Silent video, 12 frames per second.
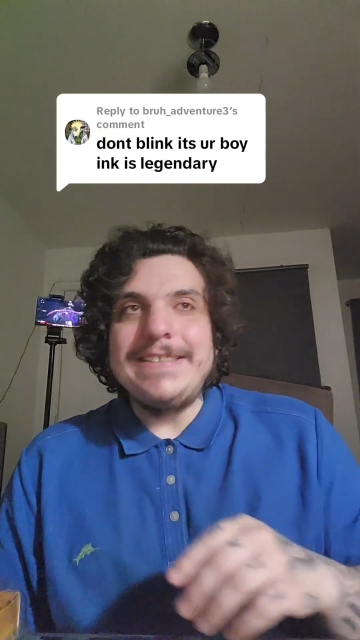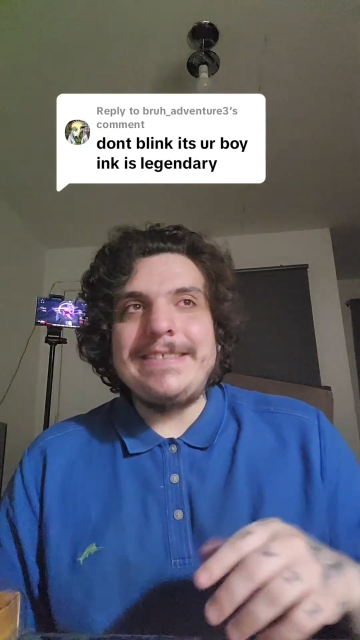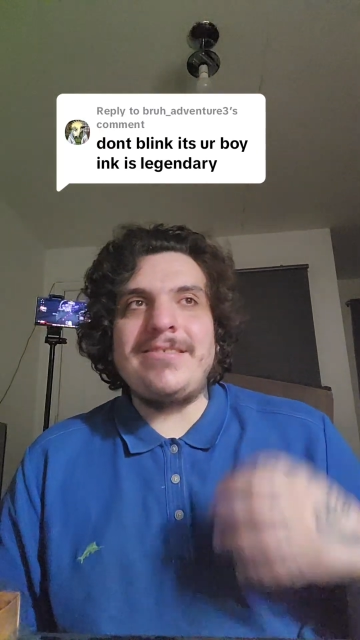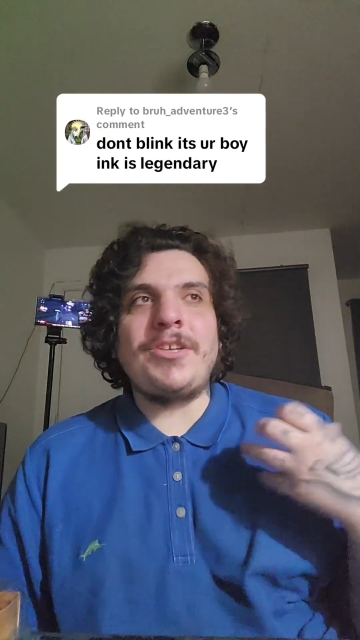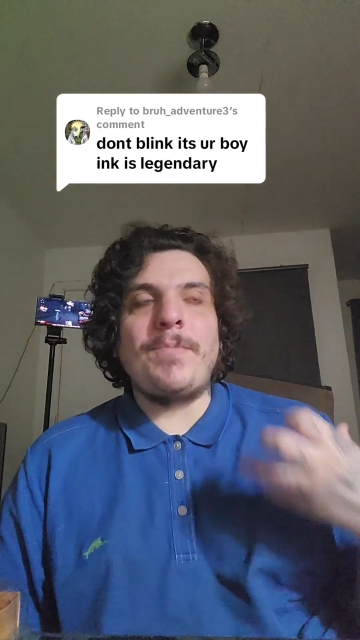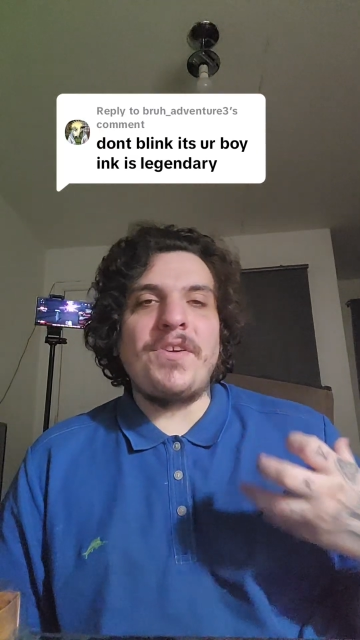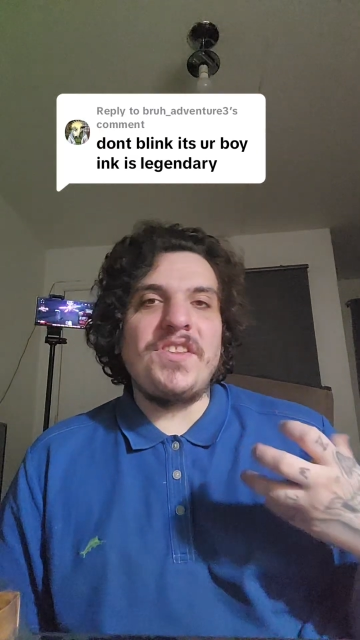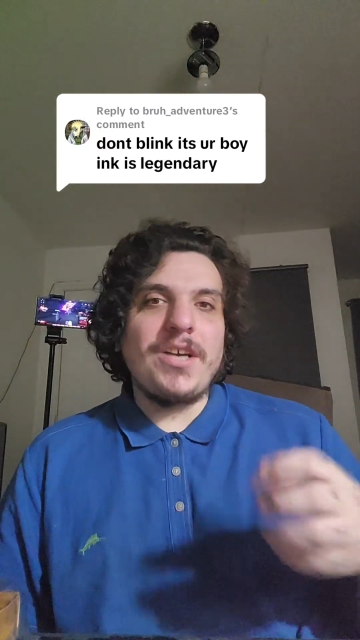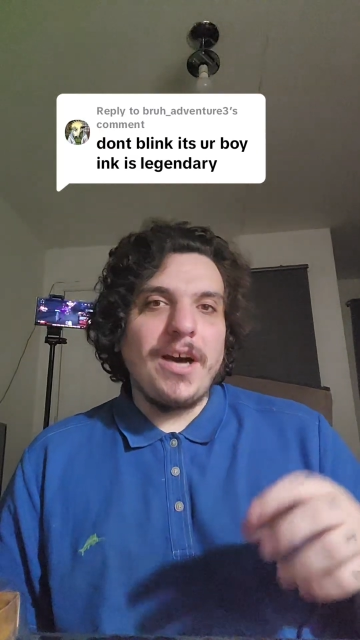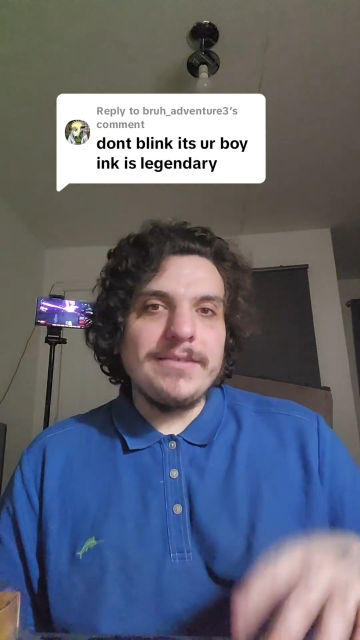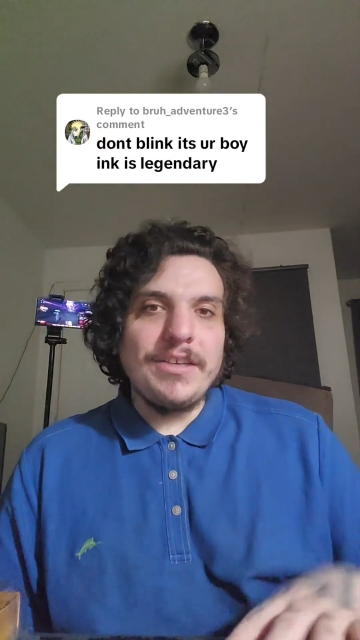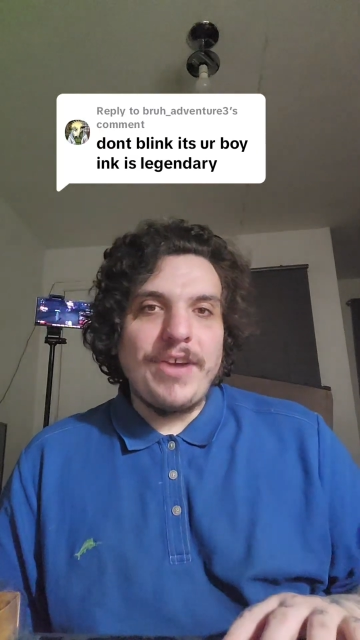this is such a part of the
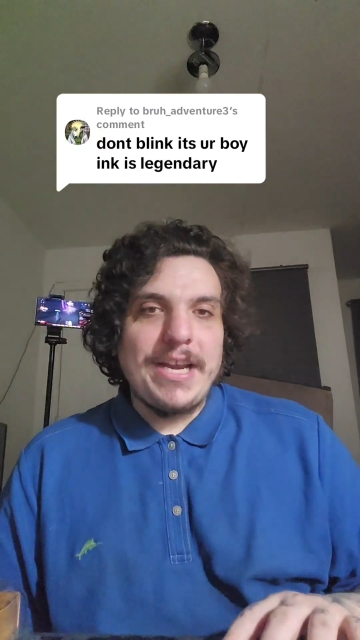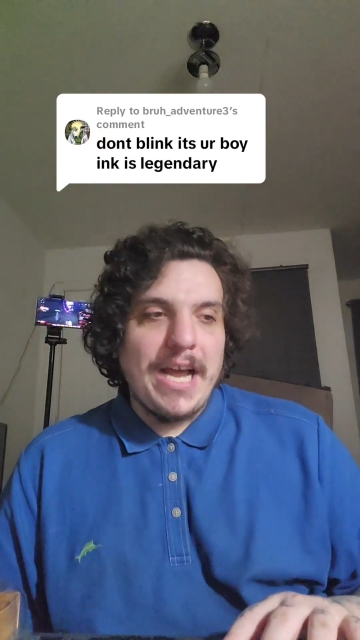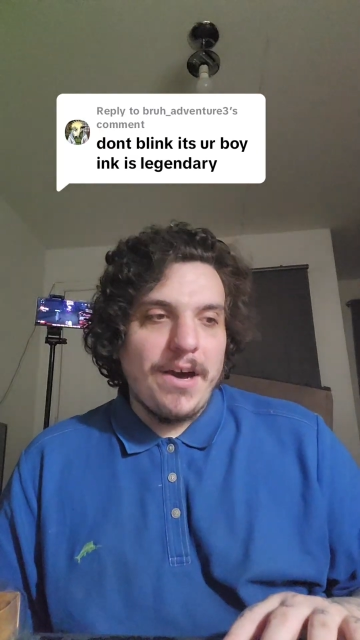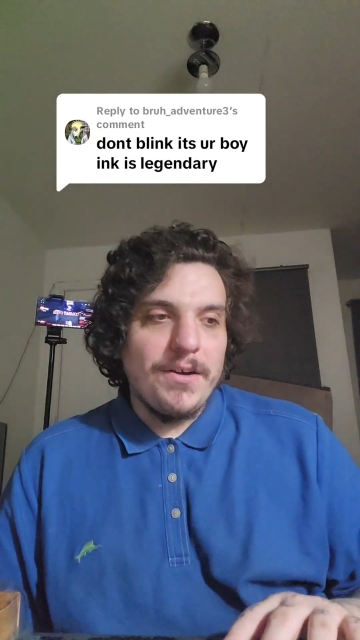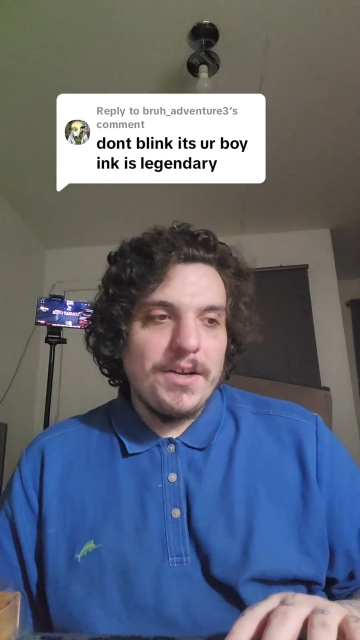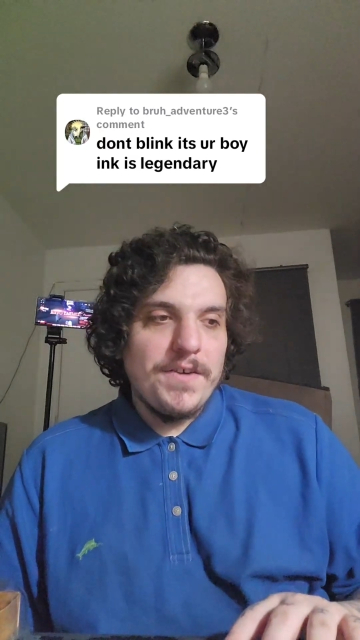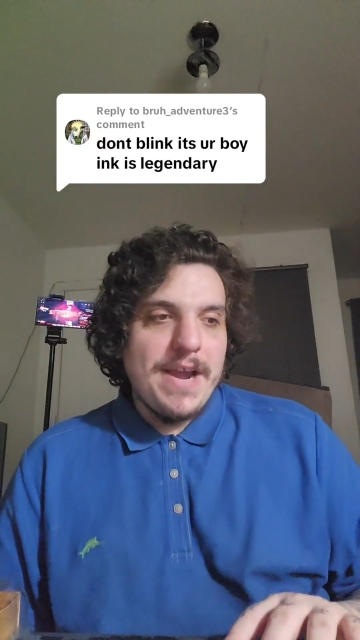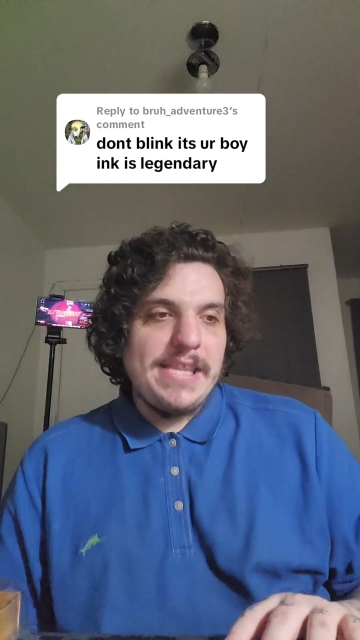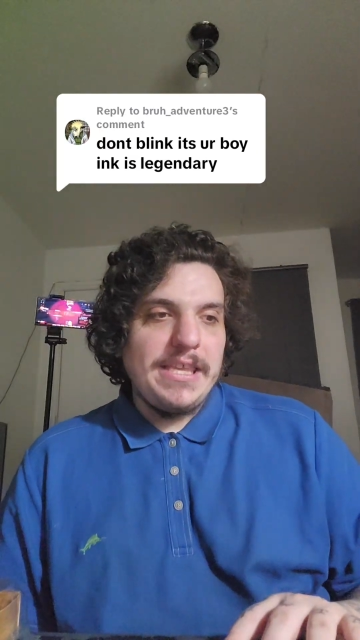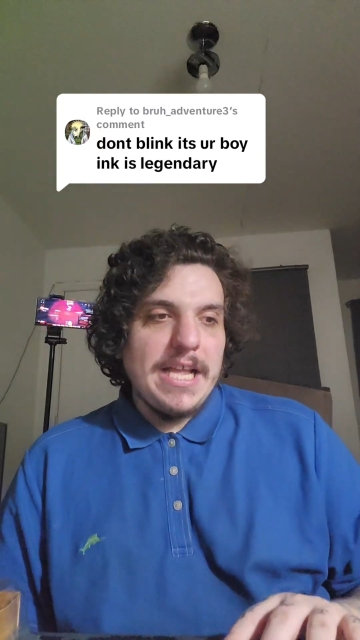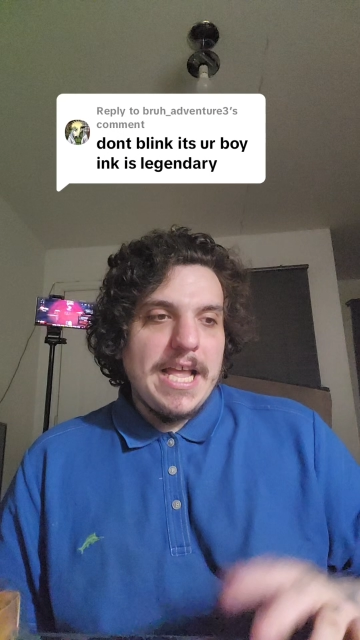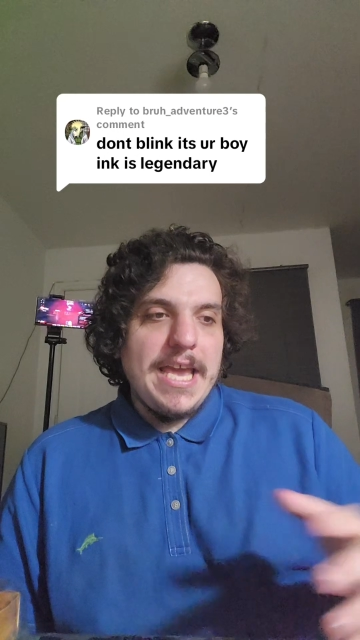content right now,
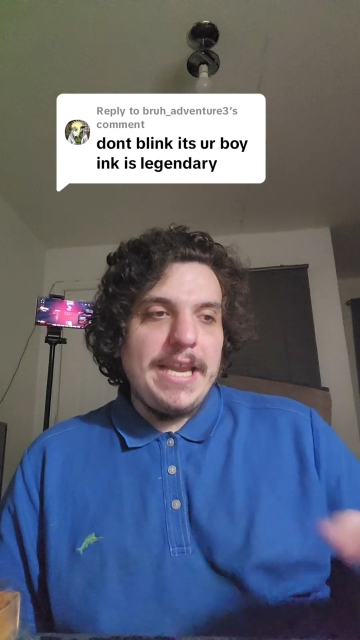right?